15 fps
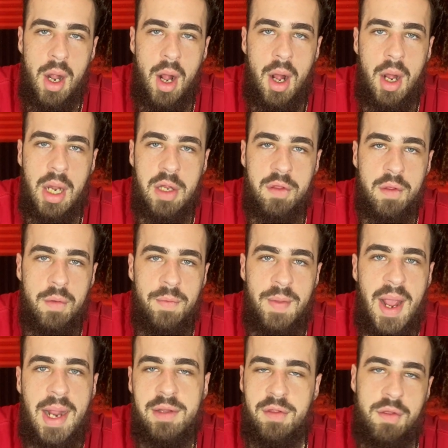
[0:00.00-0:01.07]
uh, so
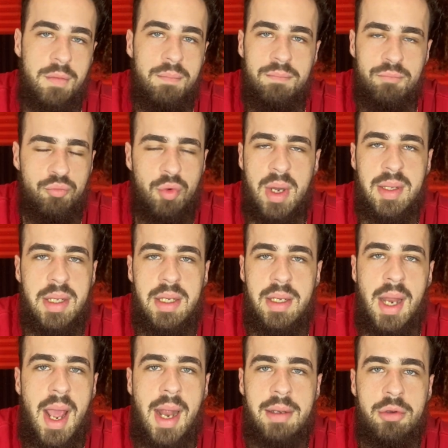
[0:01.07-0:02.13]
that's really
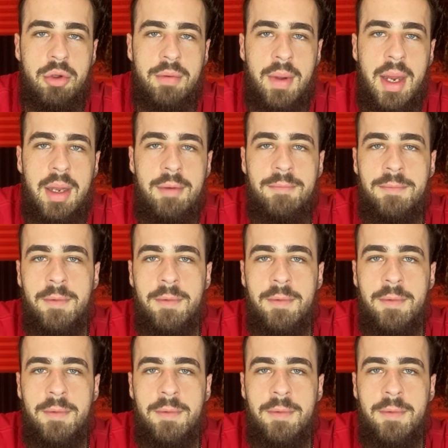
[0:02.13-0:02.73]
not great